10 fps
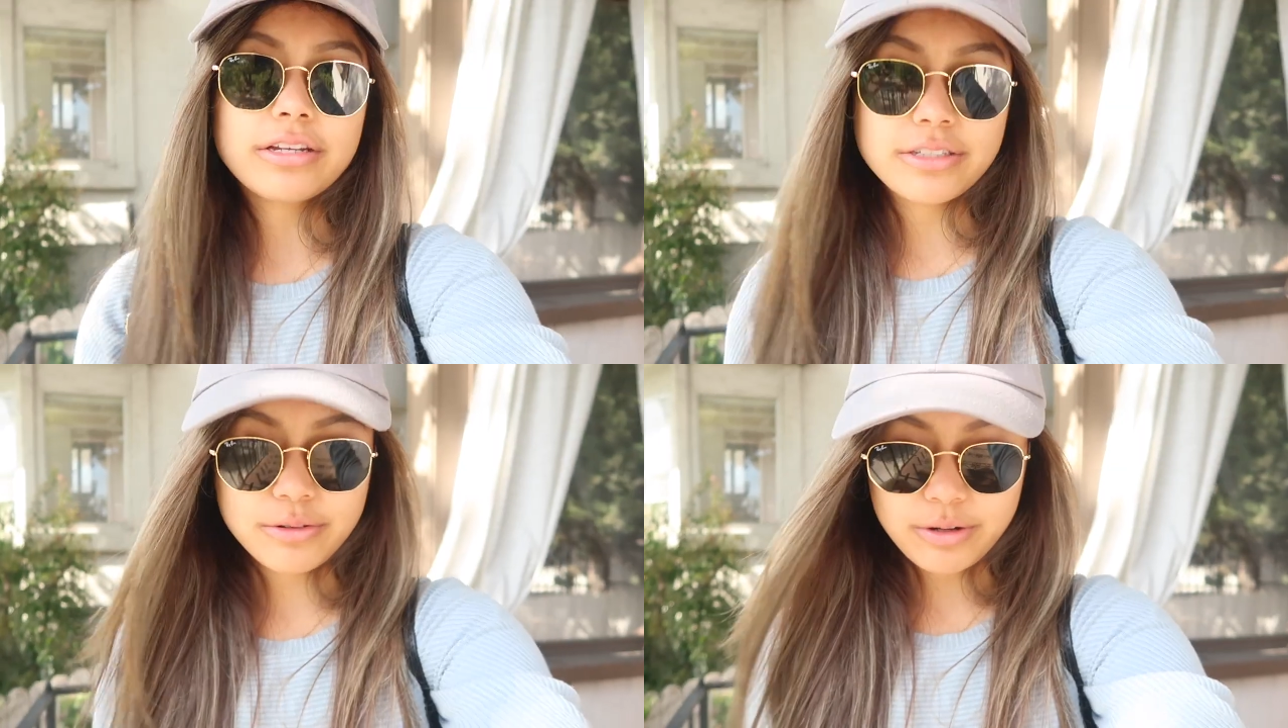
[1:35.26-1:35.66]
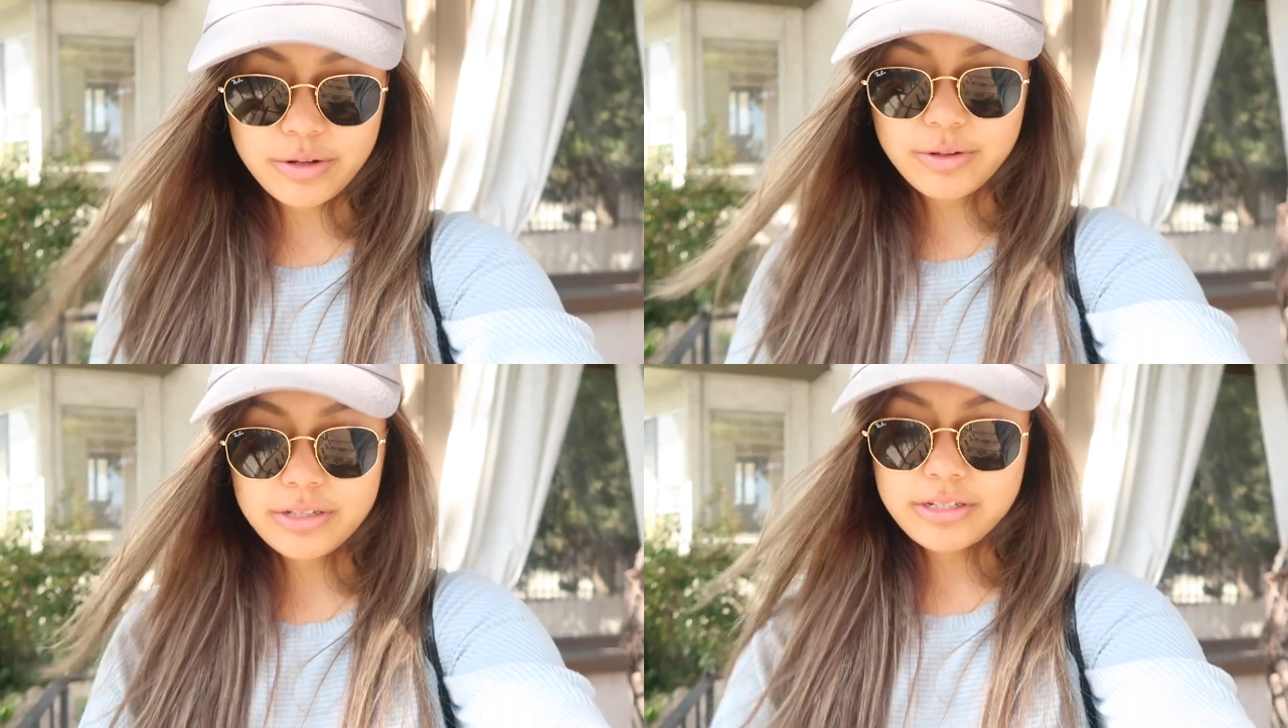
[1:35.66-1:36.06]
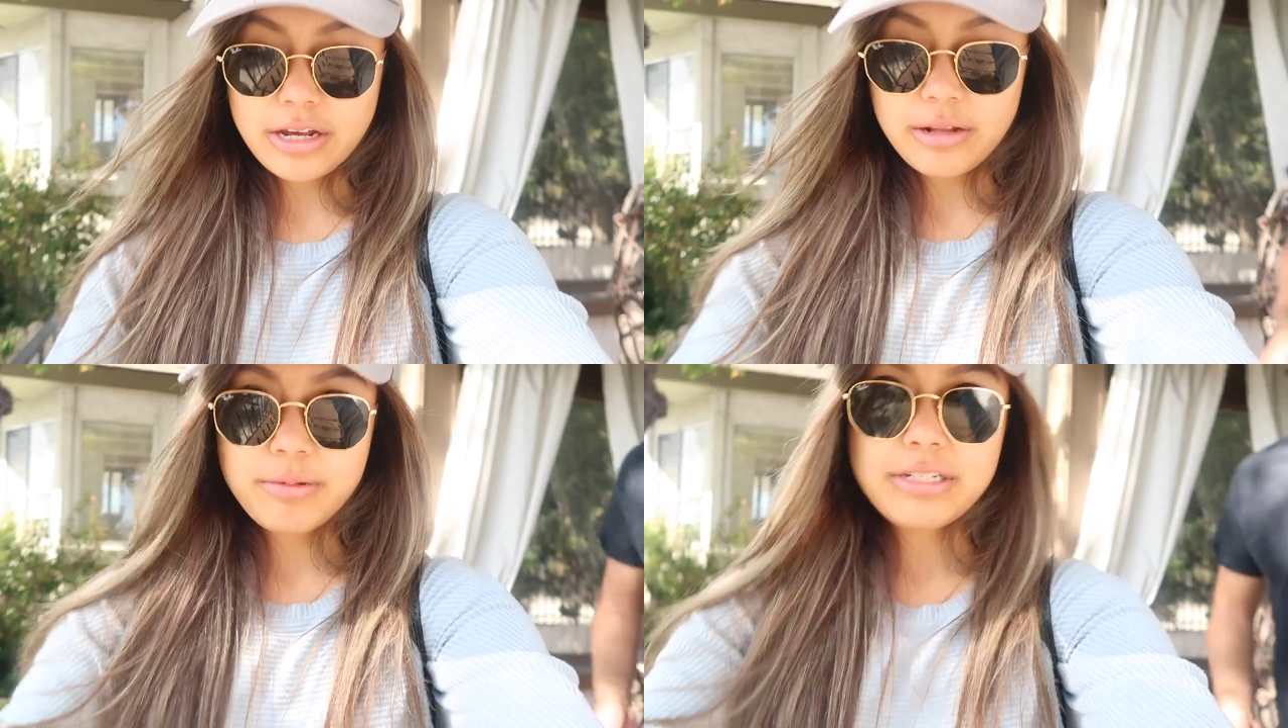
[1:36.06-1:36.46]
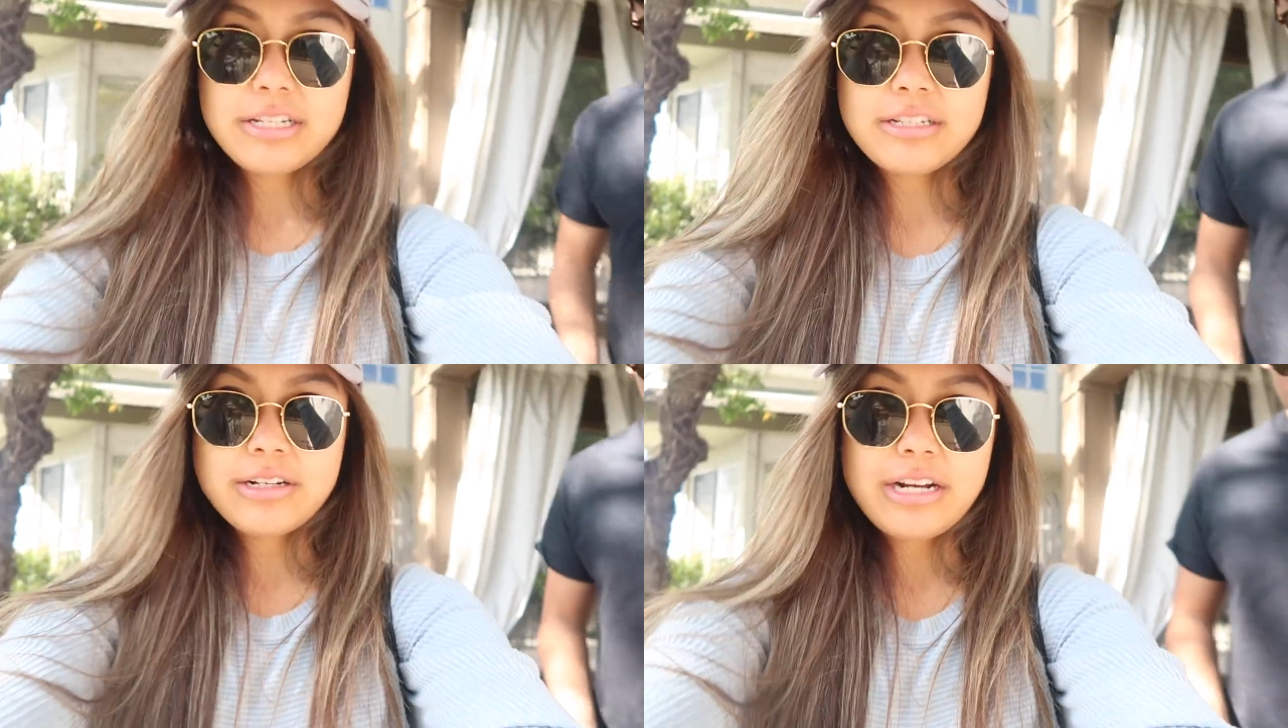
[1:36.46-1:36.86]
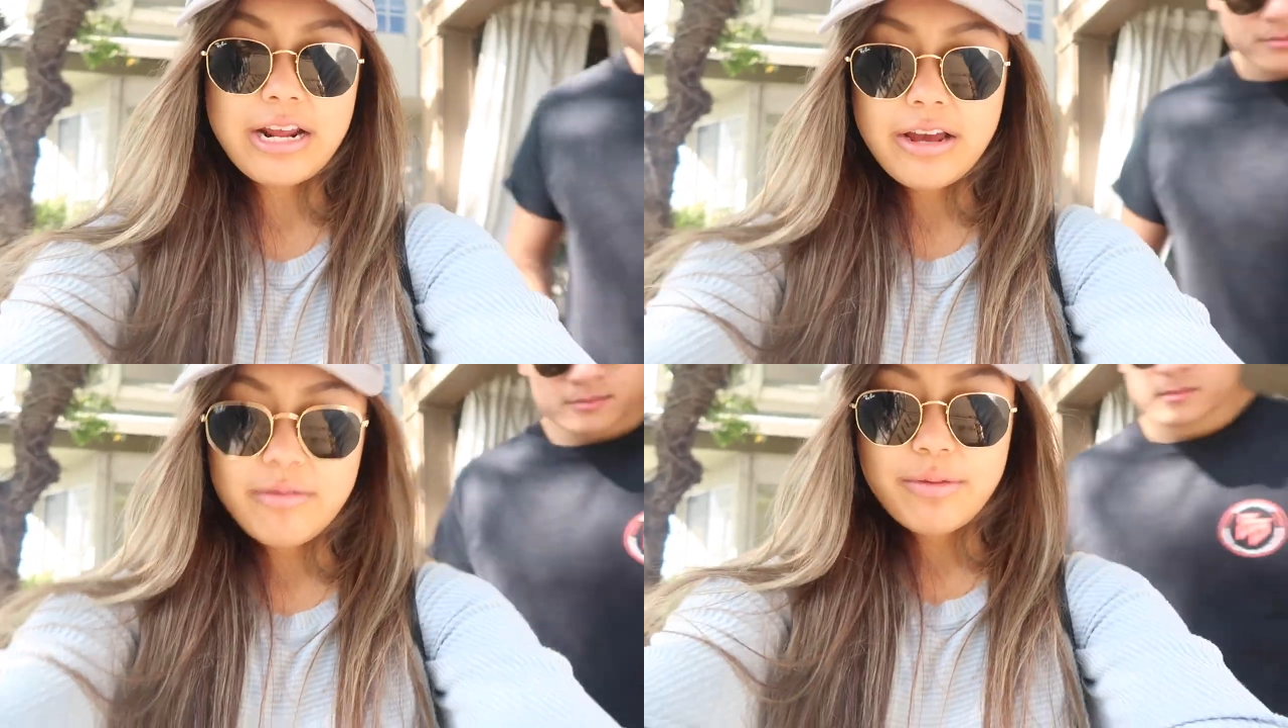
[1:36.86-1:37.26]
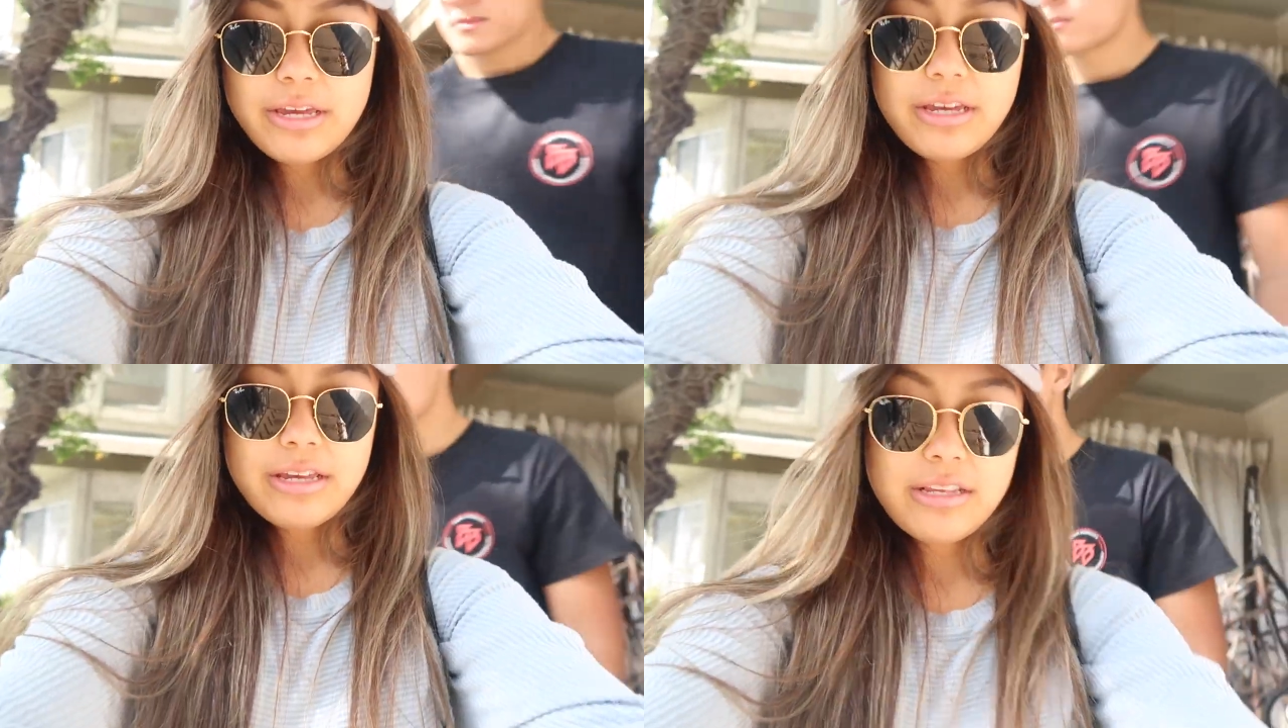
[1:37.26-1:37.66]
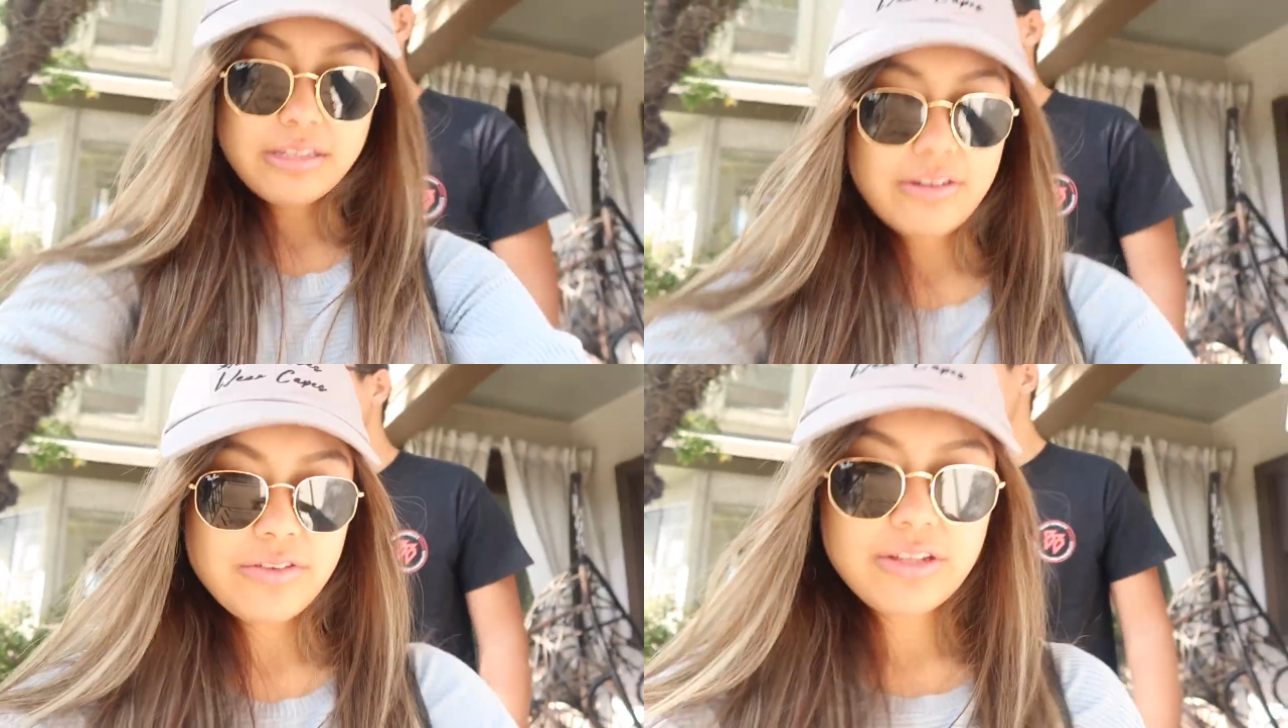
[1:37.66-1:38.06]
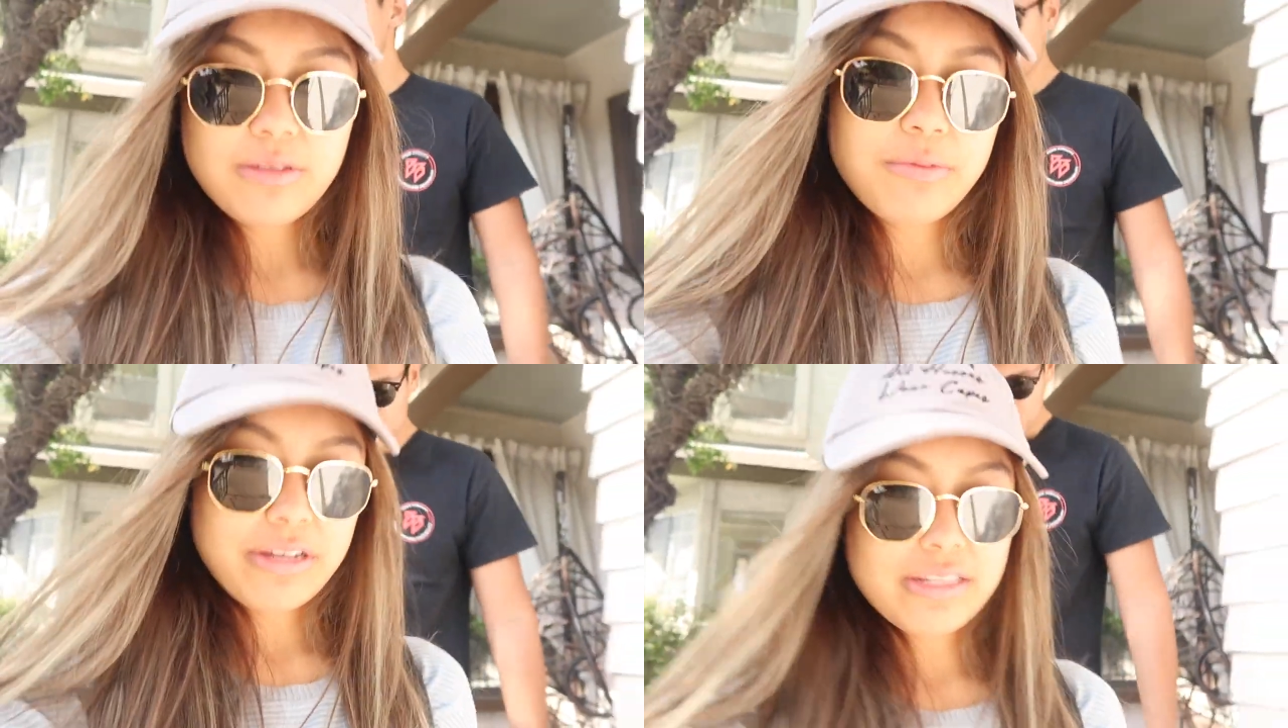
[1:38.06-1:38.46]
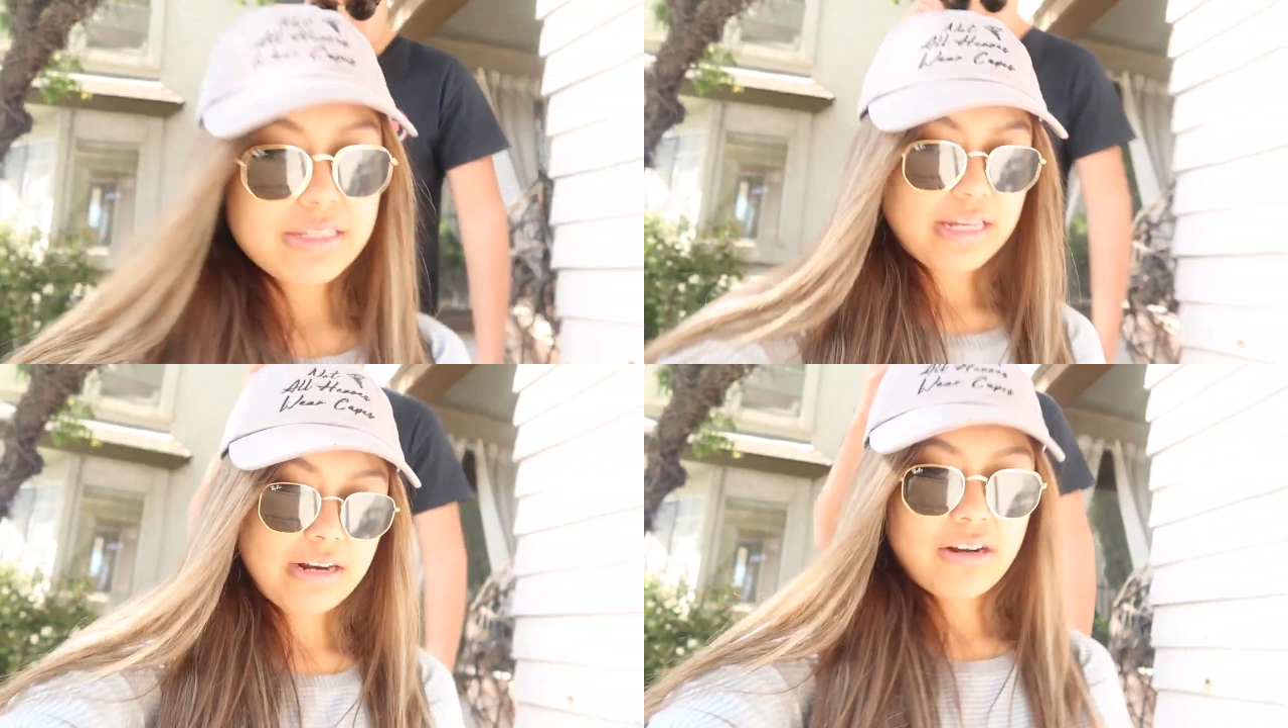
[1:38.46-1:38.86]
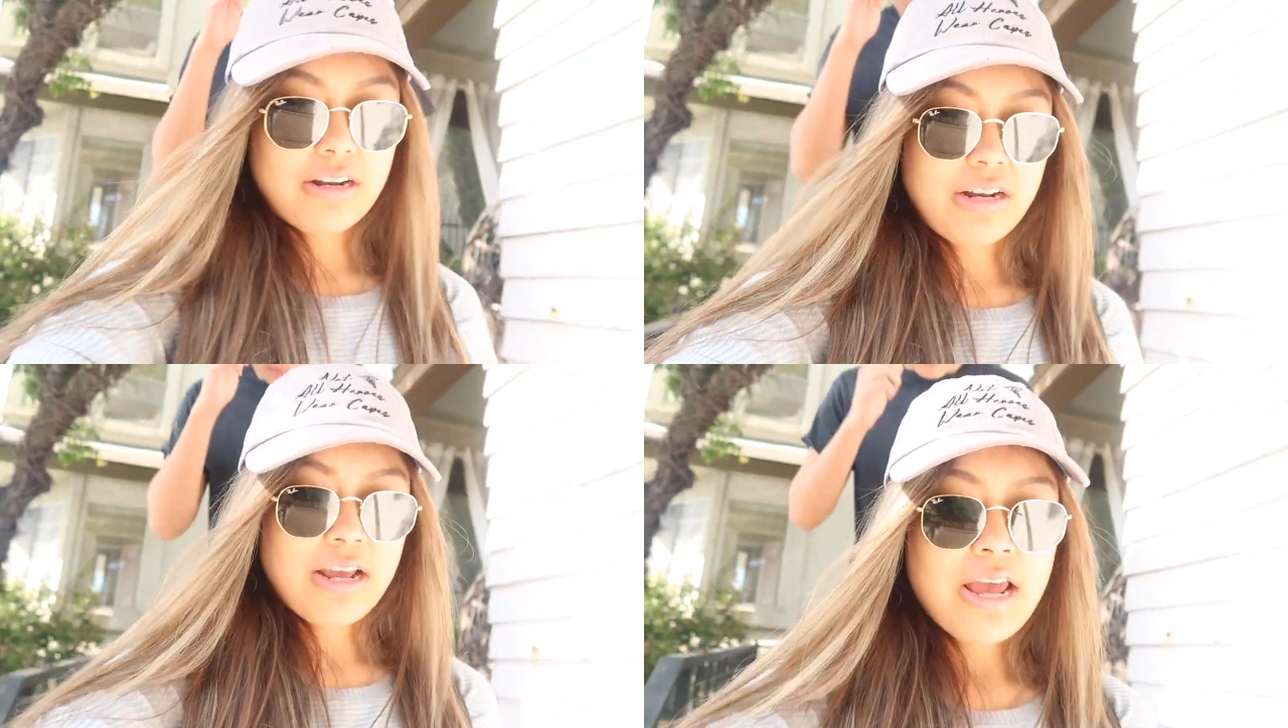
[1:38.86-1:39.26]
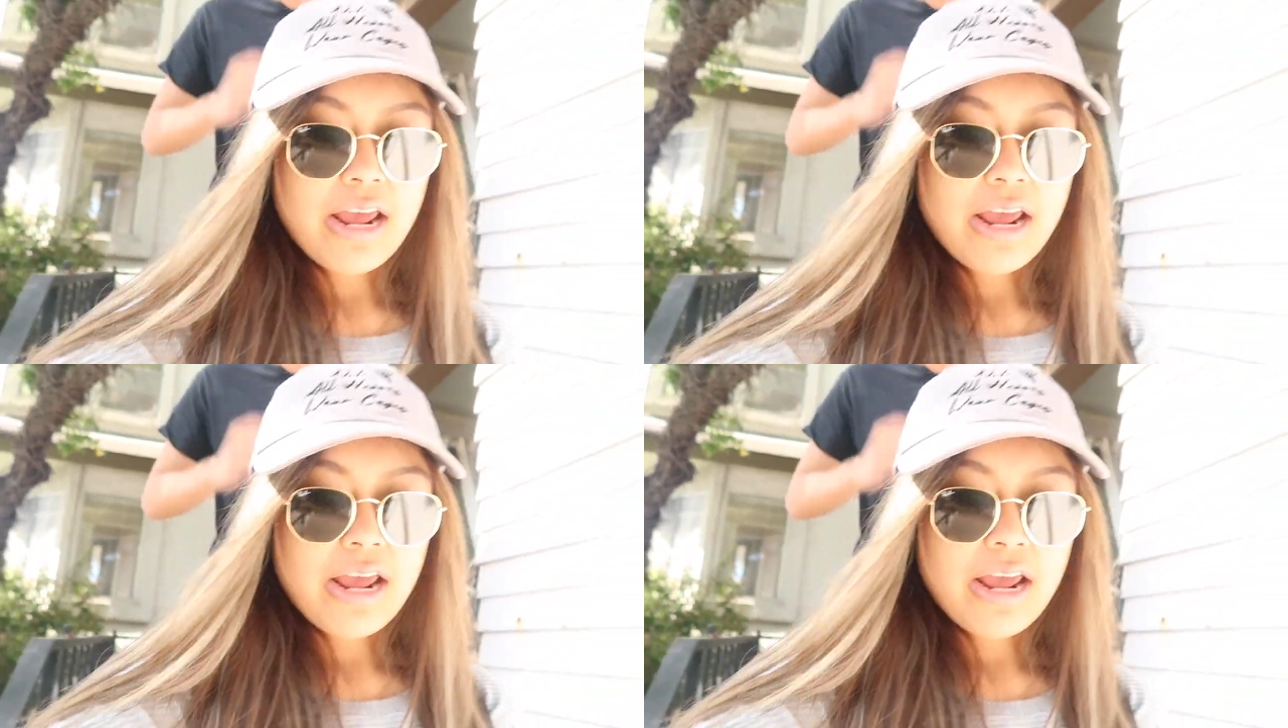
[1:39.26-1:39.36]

Okay, so we're going to Albertson's right now because even though the place said on